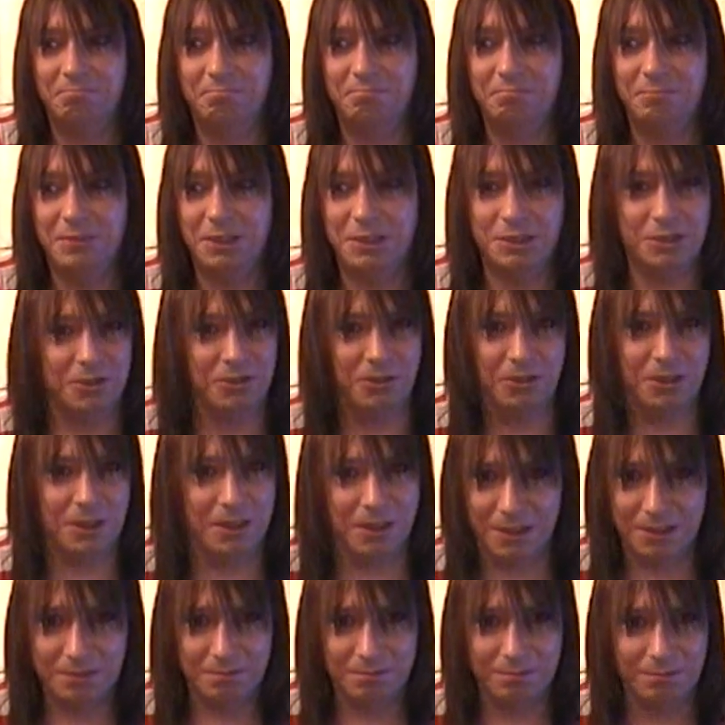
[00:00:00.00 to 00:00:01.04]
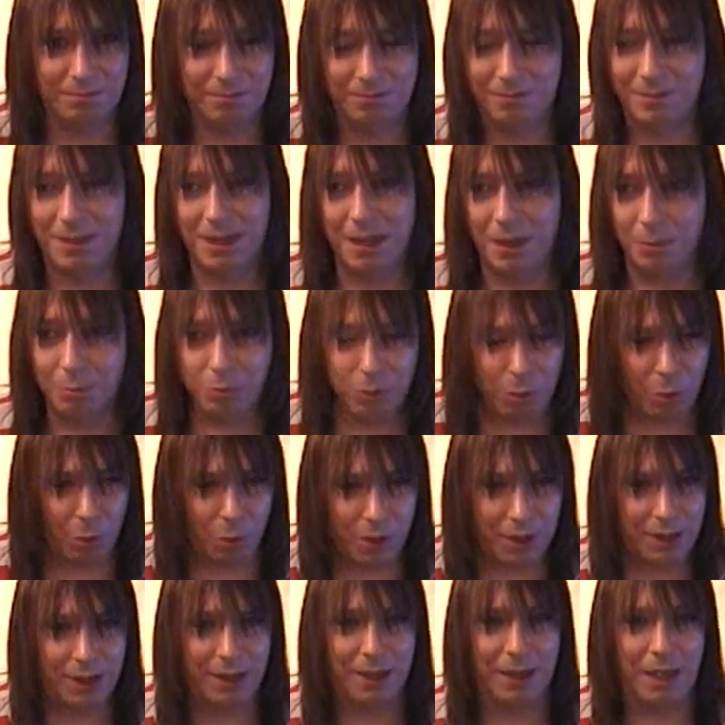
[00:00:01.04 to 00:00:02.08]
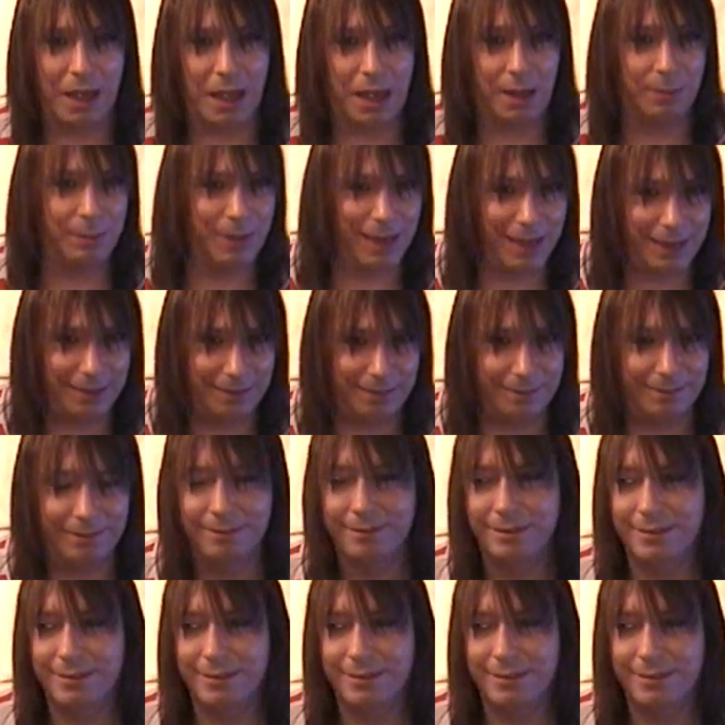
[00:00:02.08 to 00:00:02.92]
You just look like a bloke, a man.